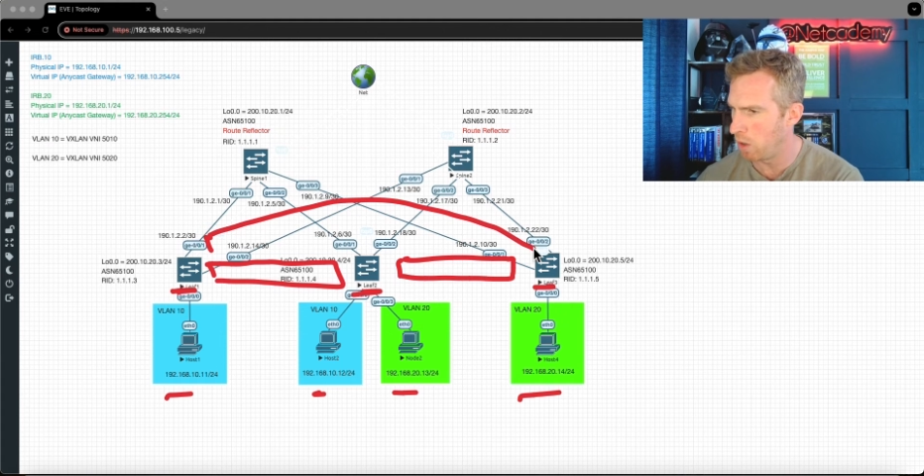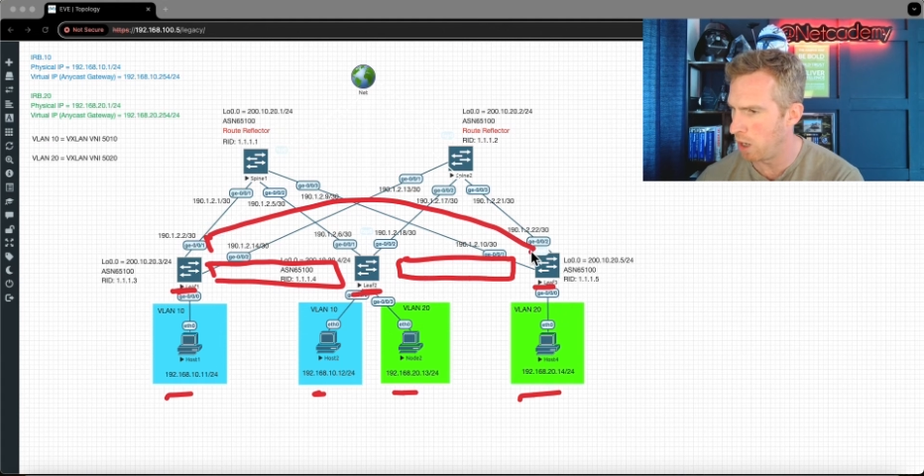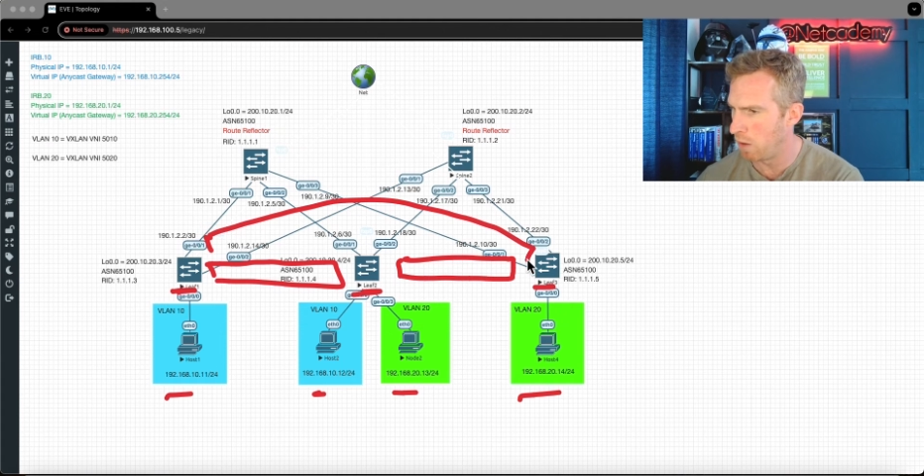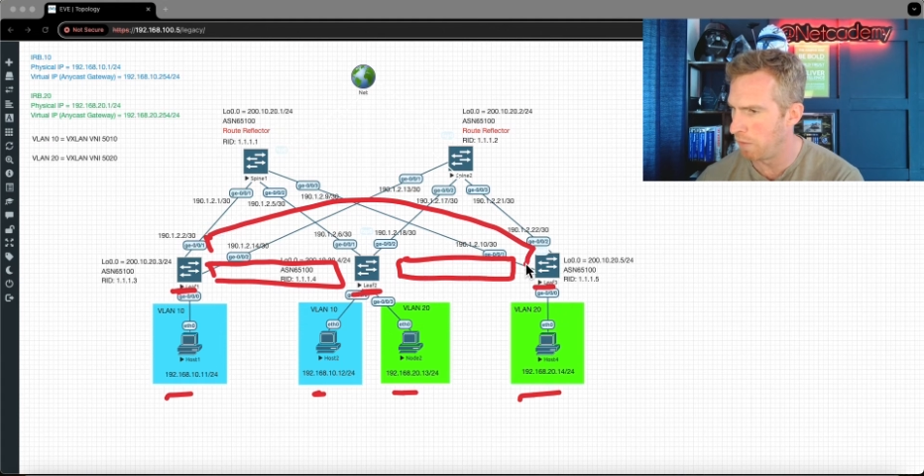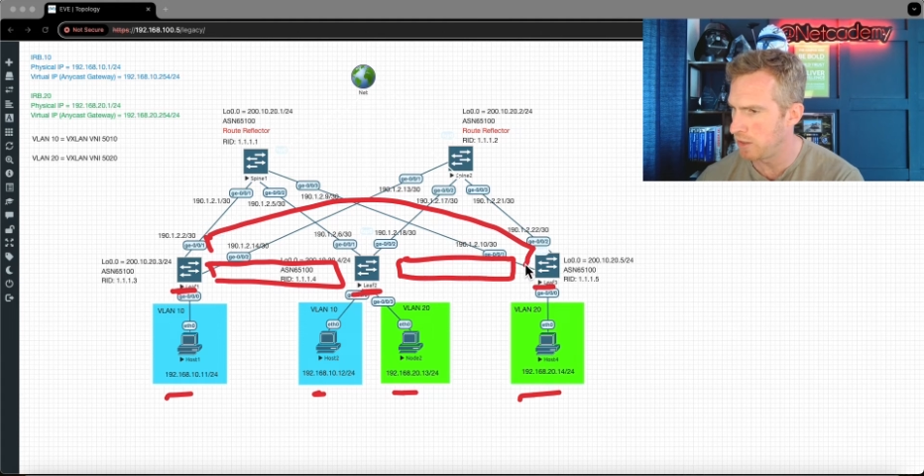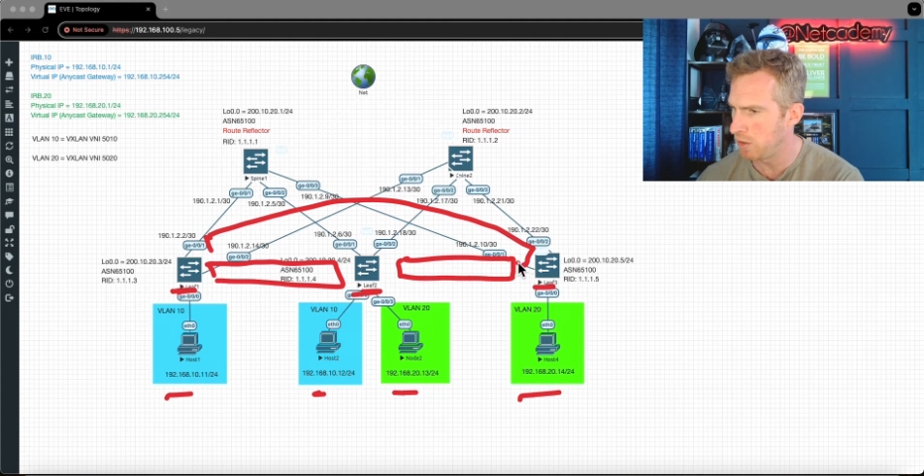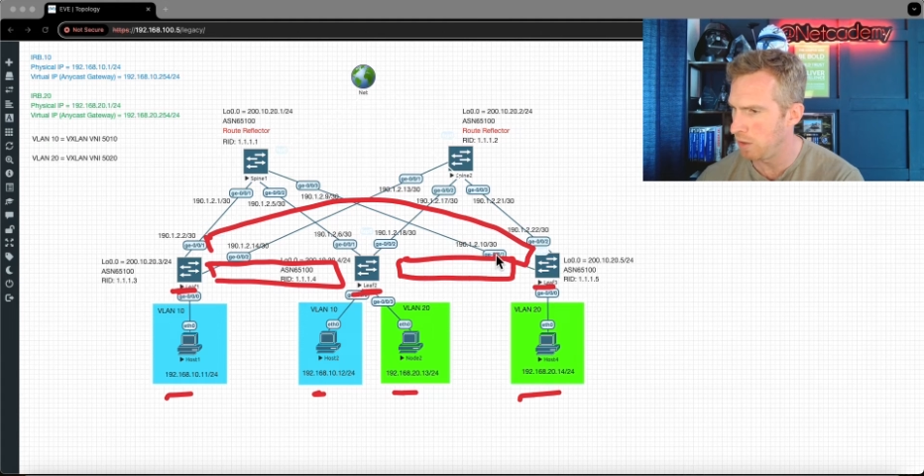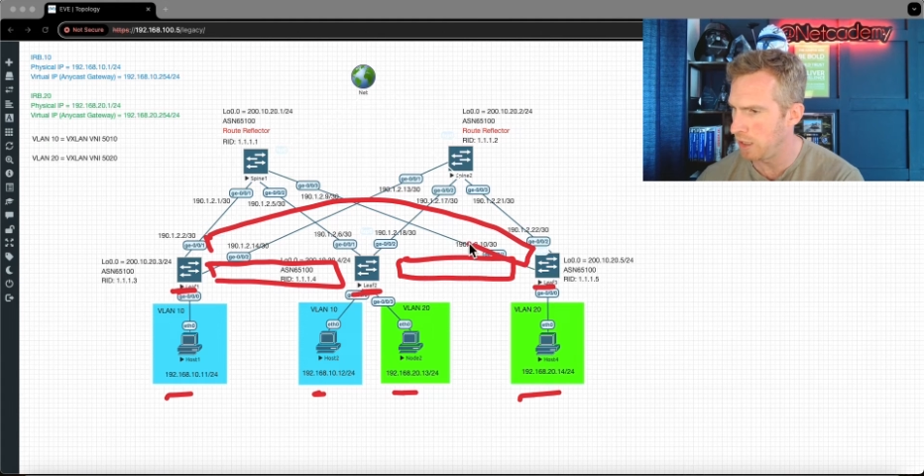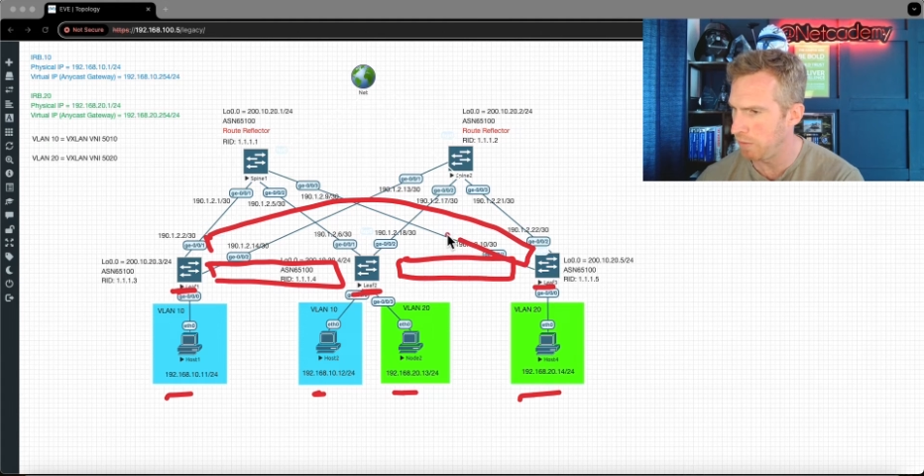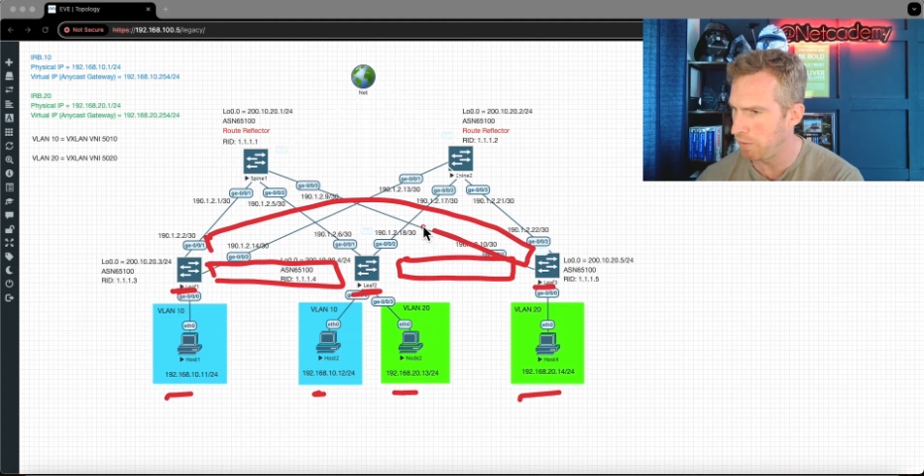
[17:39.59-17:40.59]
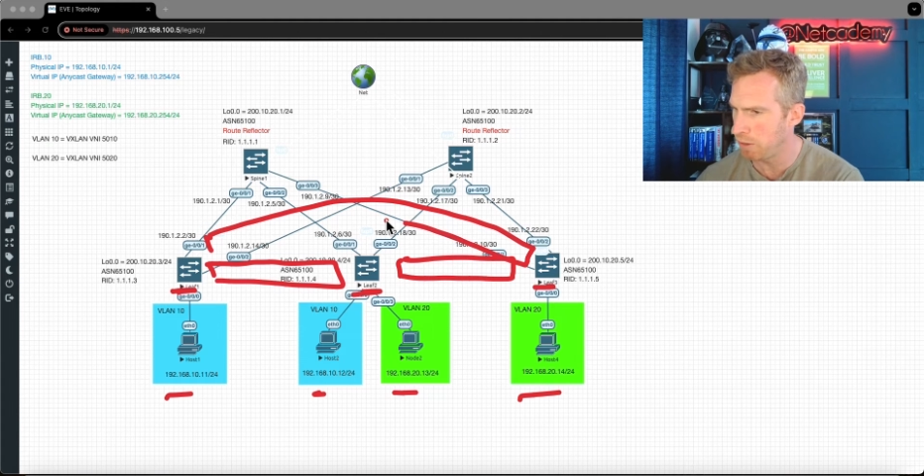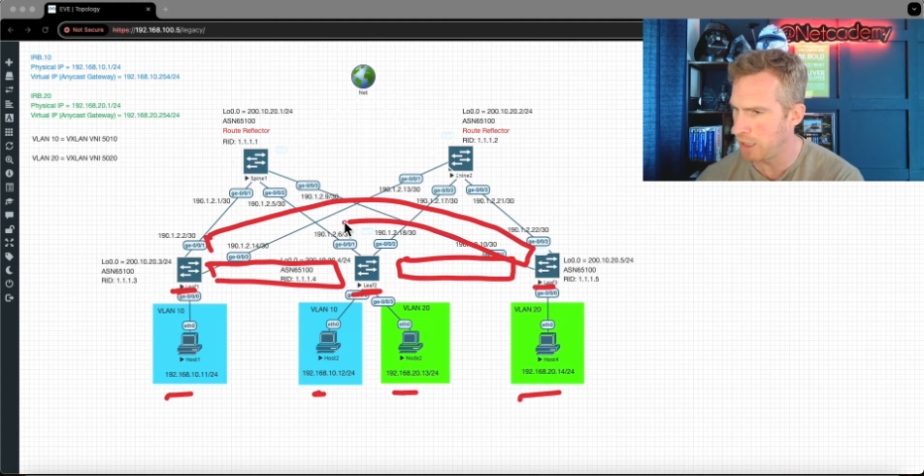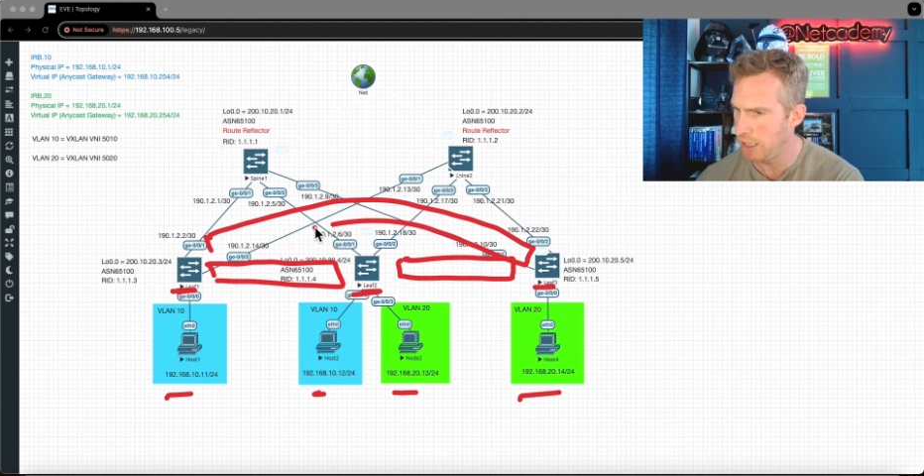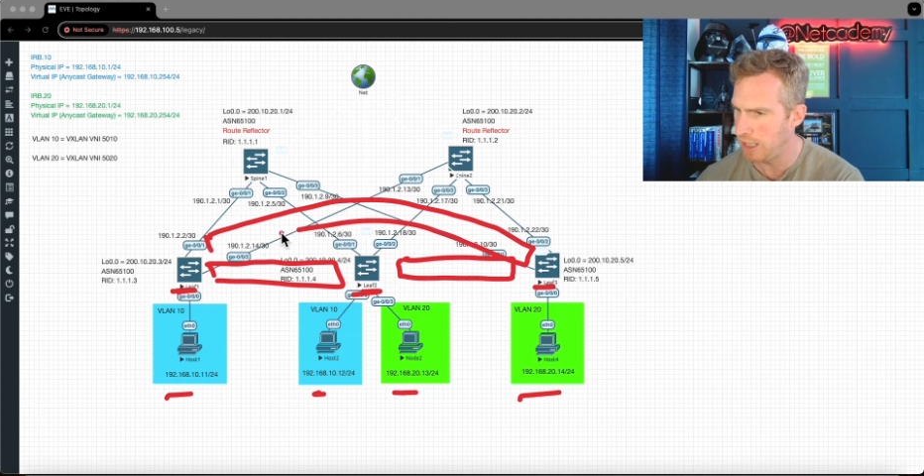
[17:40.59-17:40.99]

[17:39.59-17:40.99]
over to leaf 3.